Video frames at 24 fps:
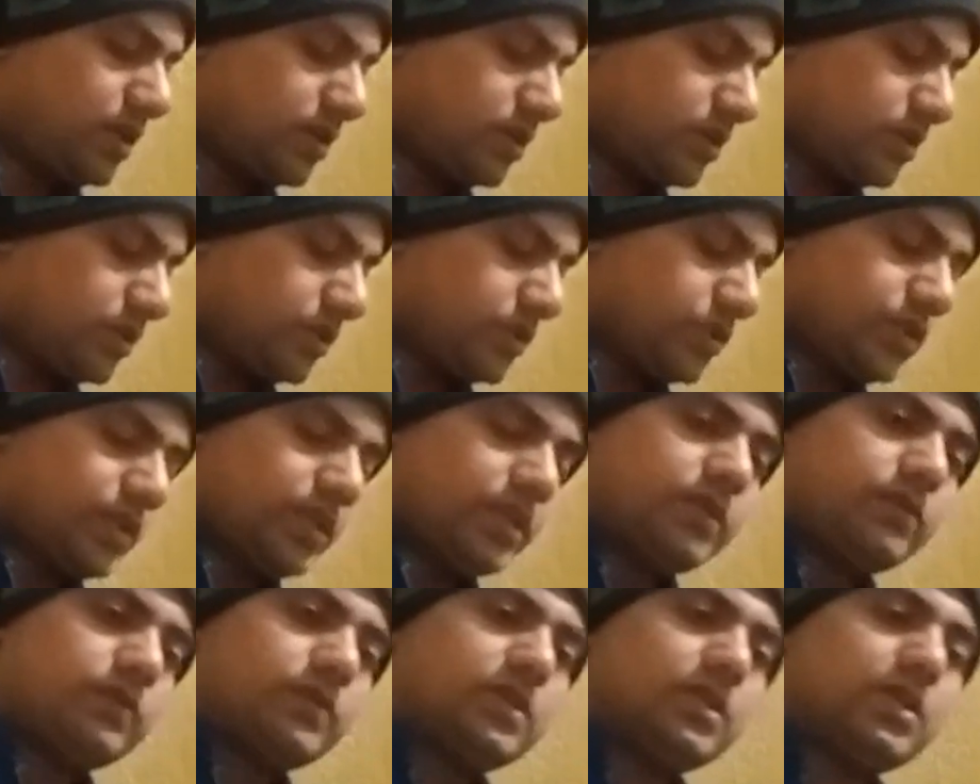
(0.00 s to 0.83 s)
the
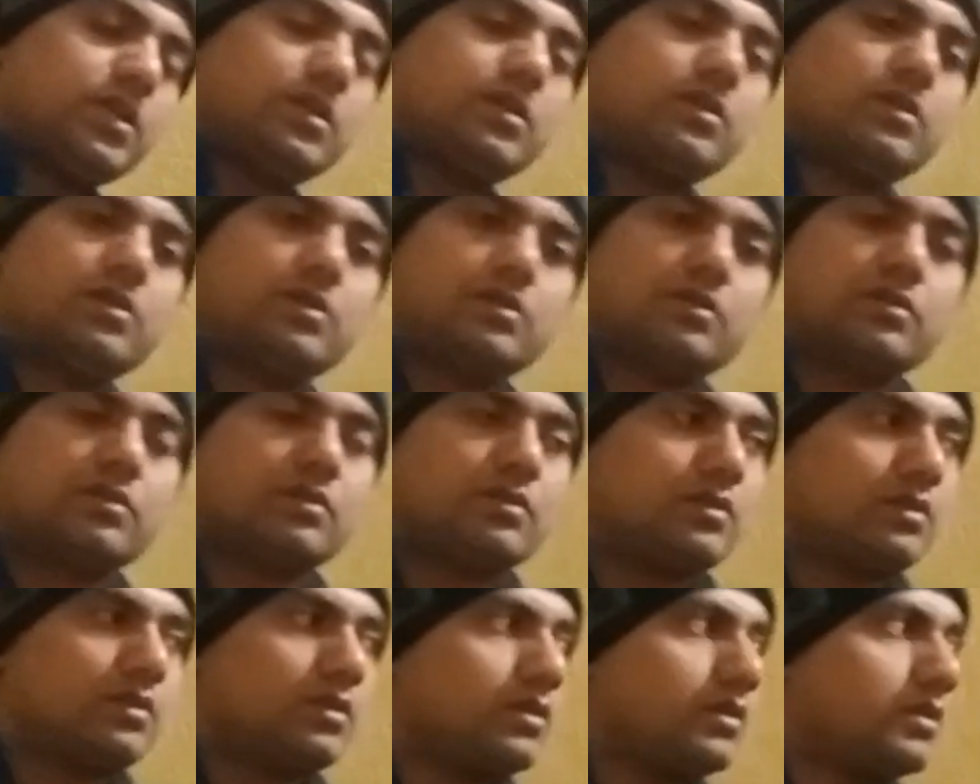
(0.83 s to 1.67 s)
trade
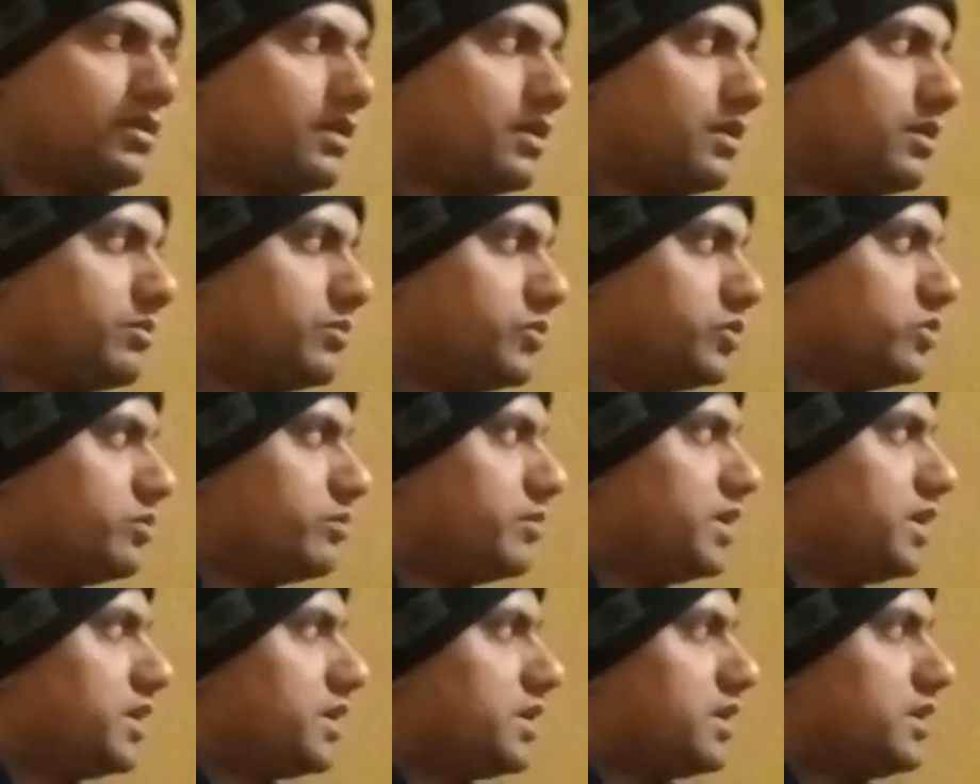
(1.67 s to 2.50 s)
union
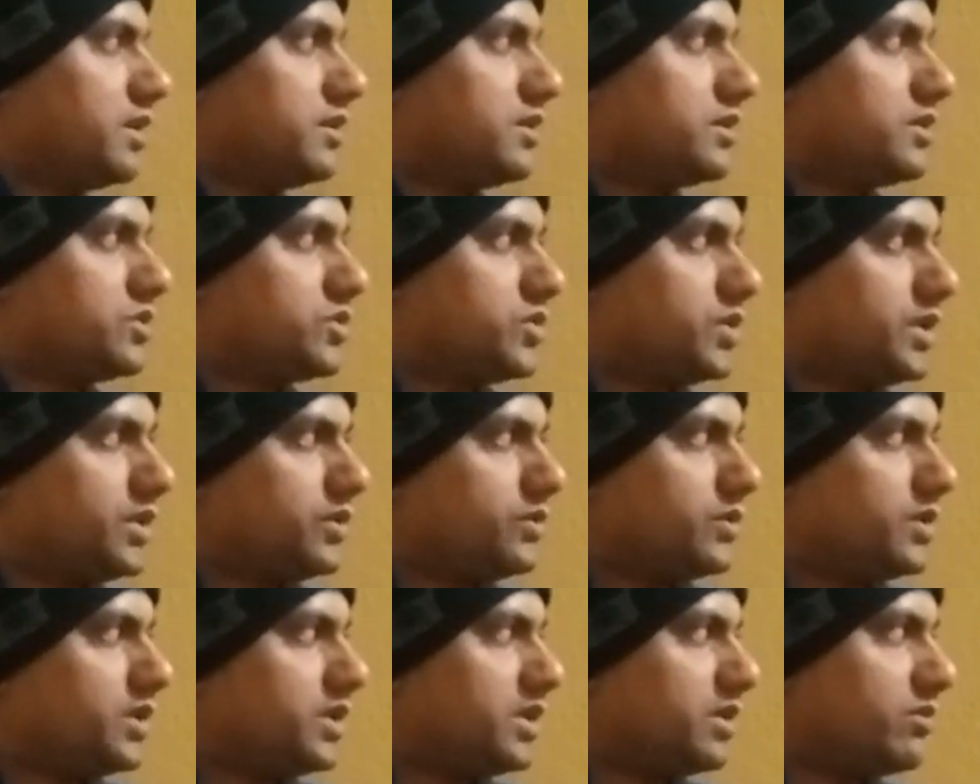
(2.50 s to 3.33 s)
movement and the
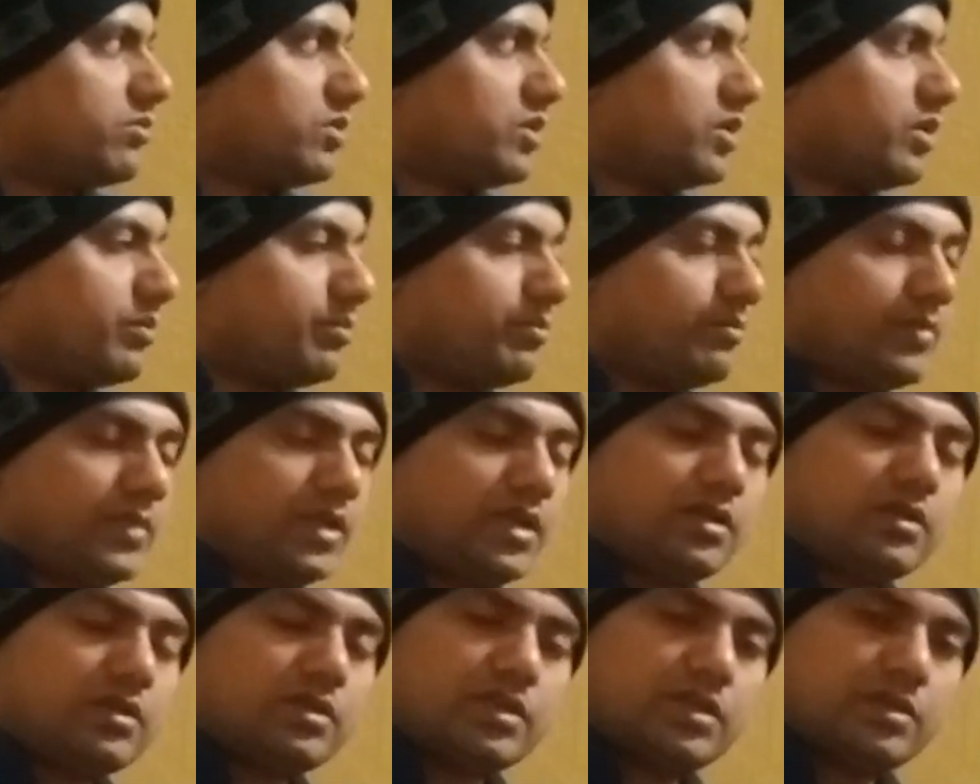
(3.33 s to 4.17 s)
trade union
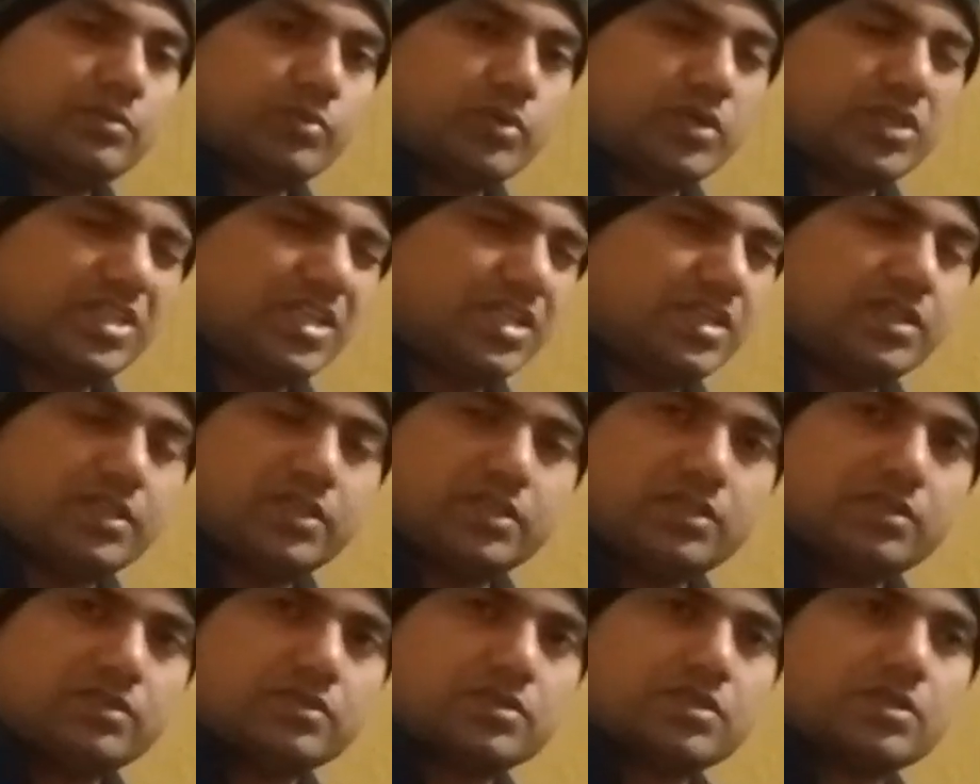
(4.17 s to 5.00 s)
development in Britain,
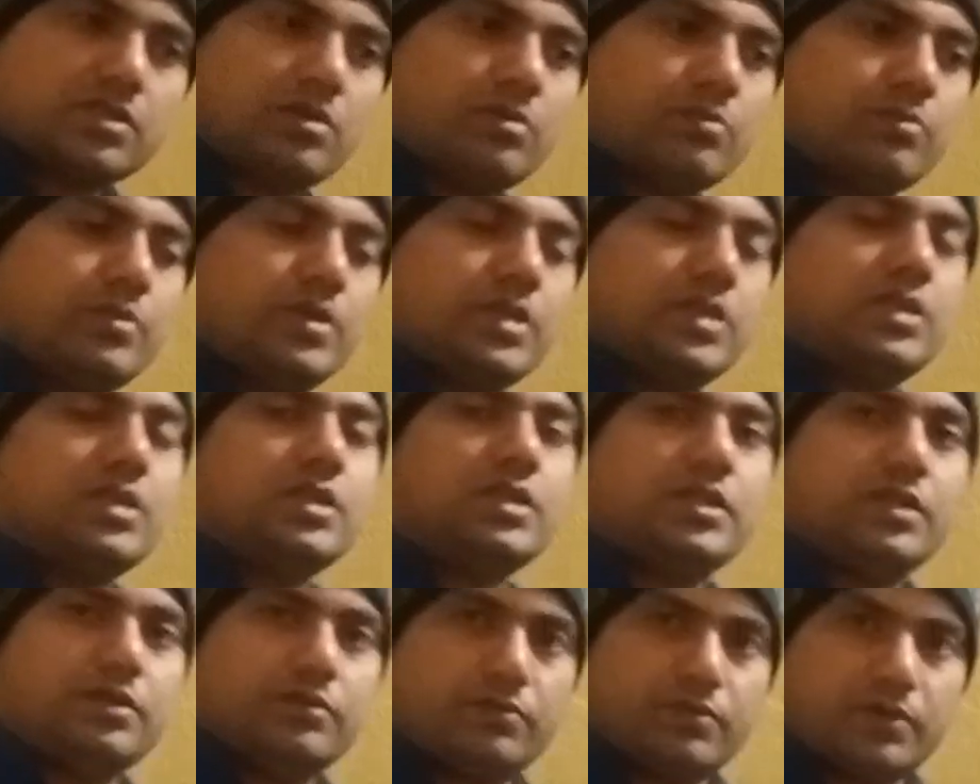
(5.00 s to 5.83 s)
it is
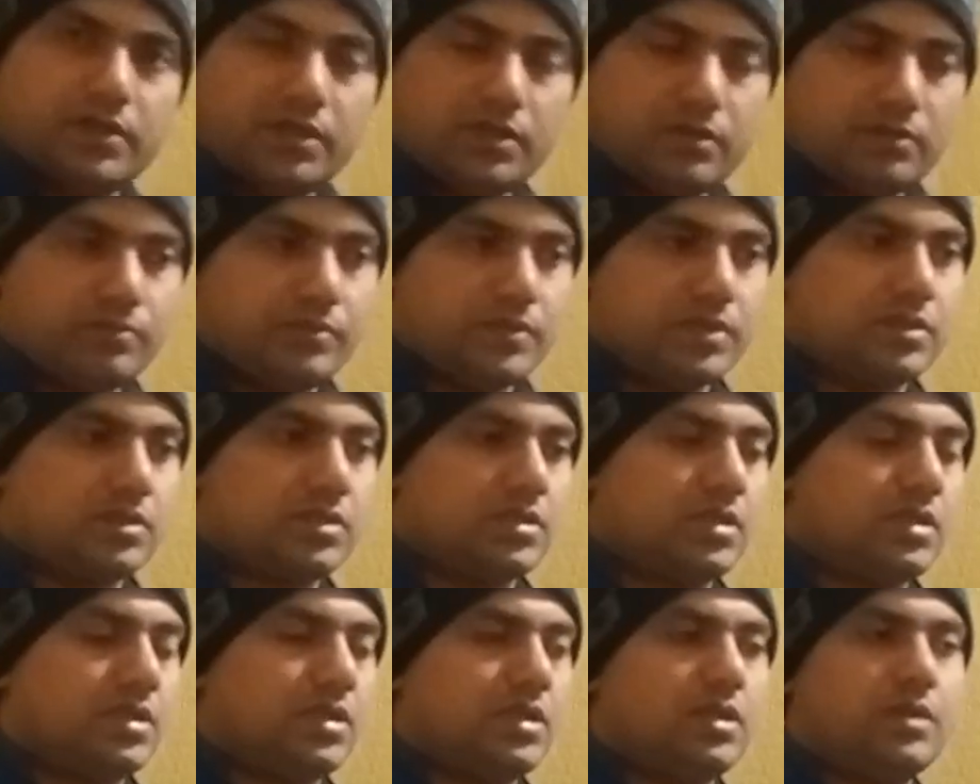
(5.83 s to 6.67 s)
completely different,
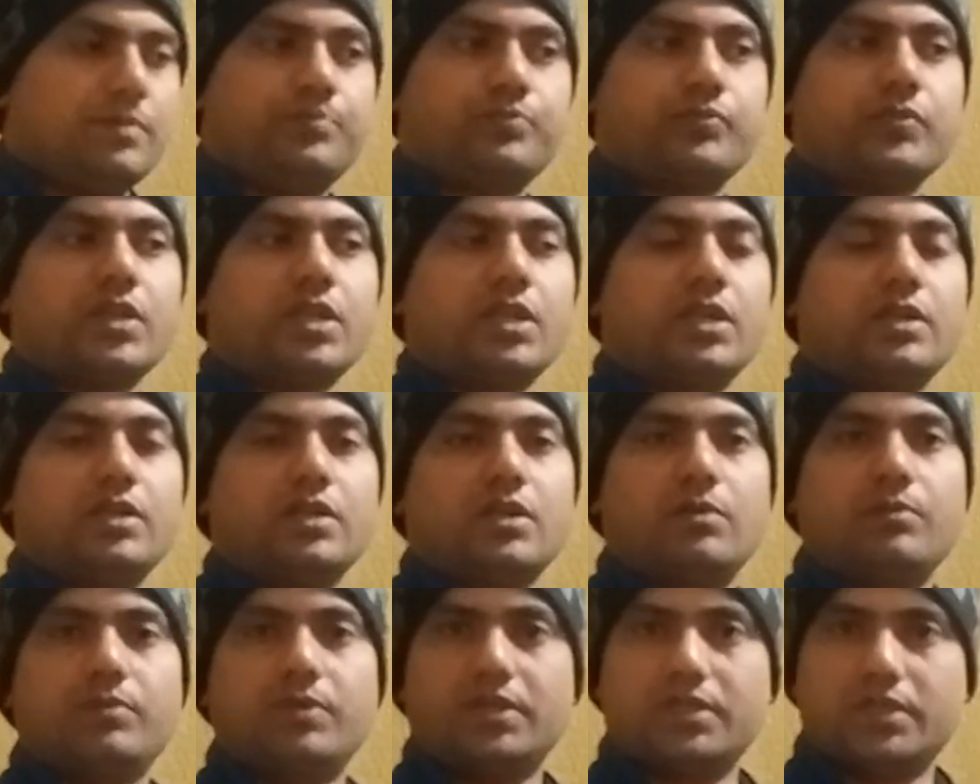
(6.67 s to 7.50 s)
means in
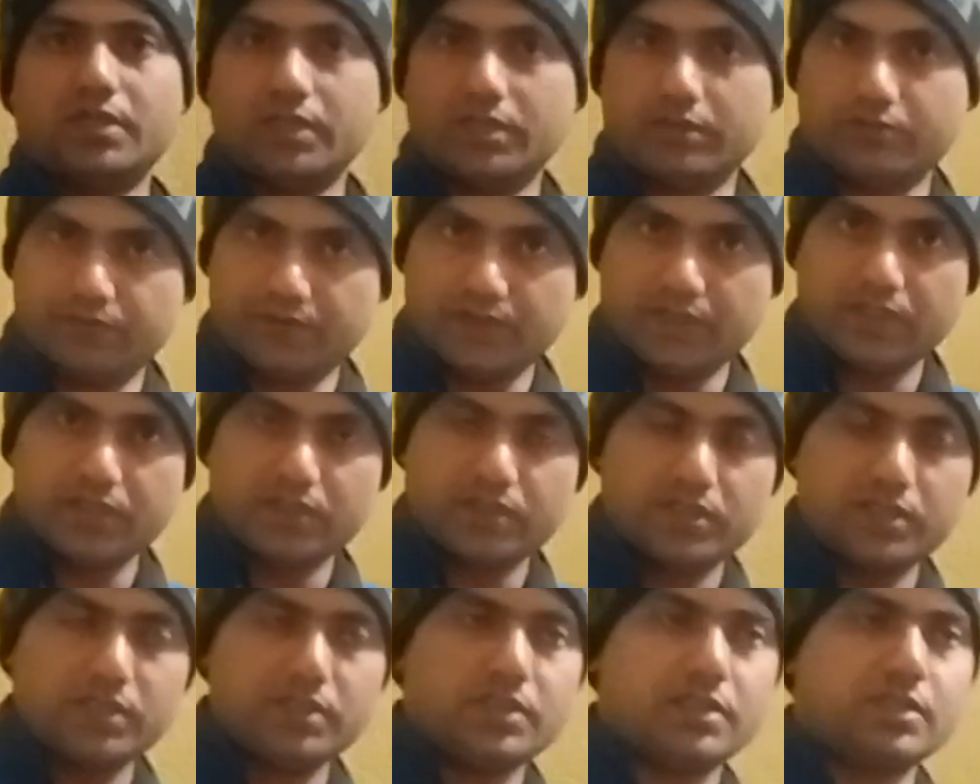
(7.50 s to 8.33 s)
completely different
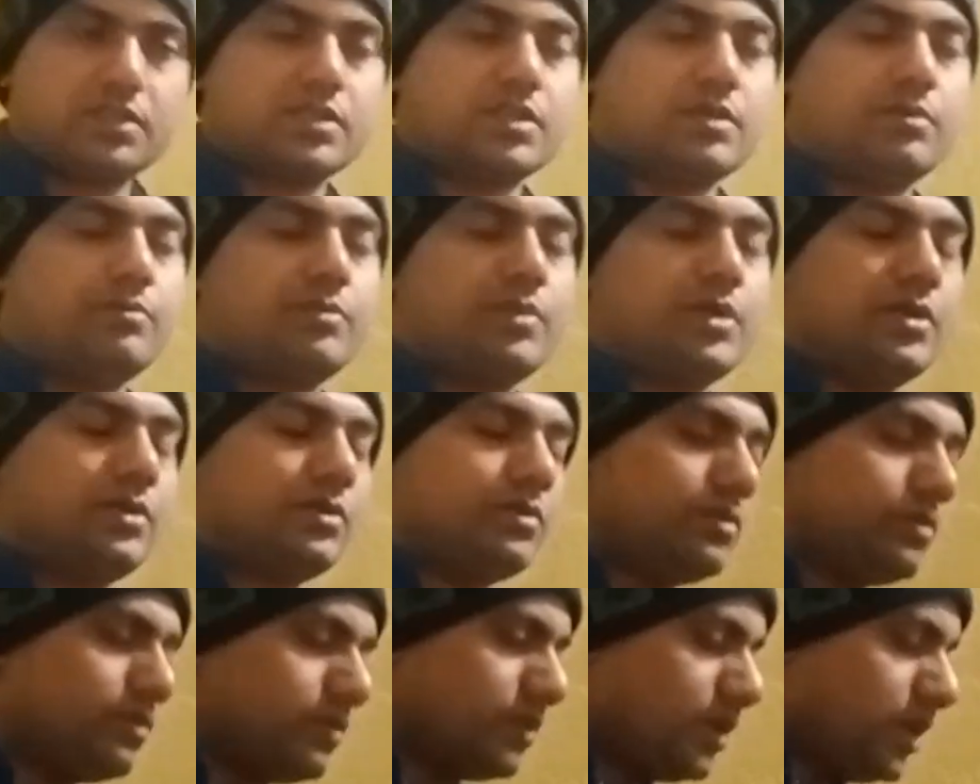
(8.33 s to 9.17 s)
stage as
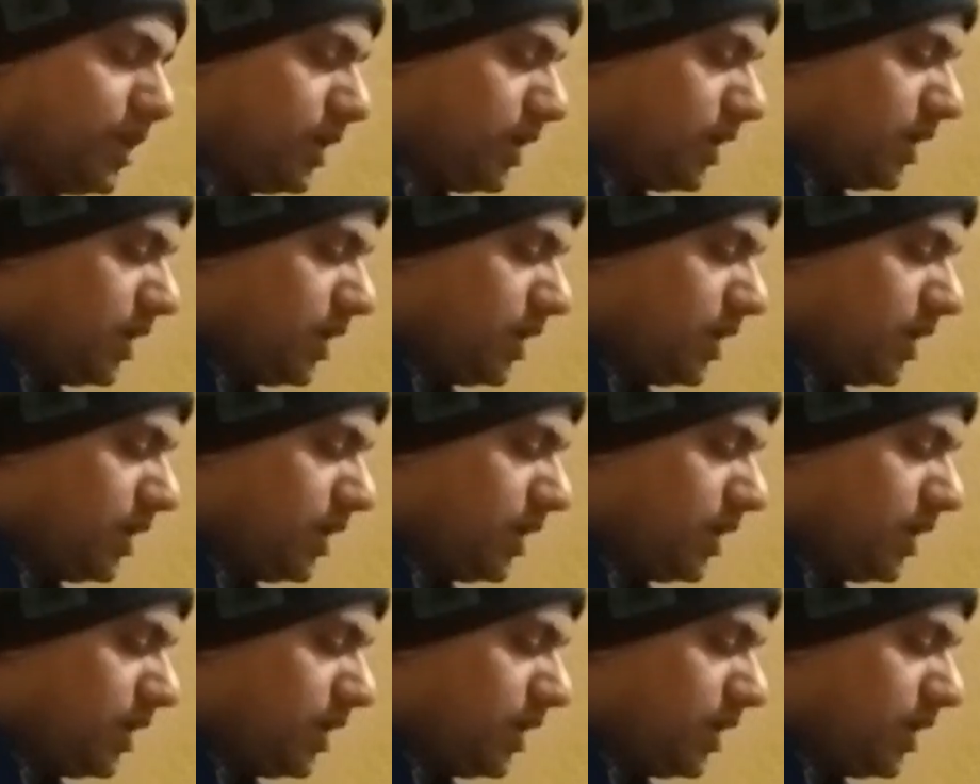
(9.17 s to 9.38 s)
compared to